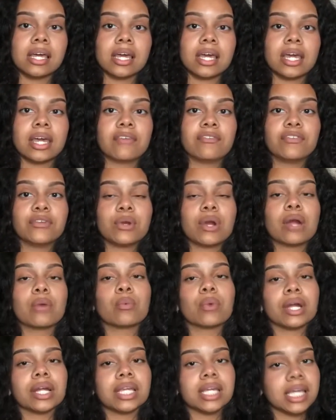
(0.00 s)
if you are
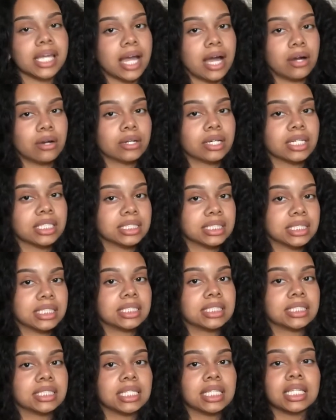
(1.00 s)
working out
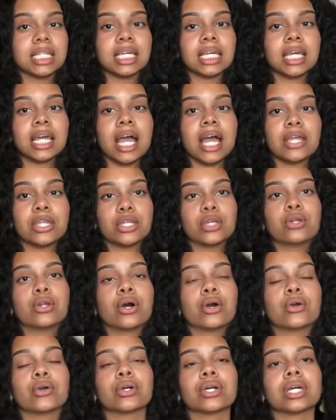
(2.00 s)
consistently and you
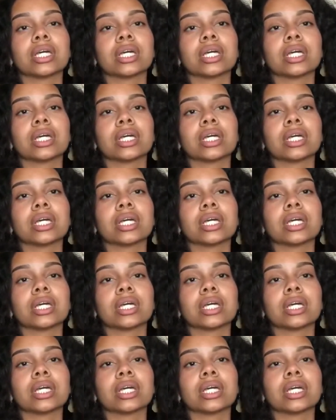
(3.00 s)
don't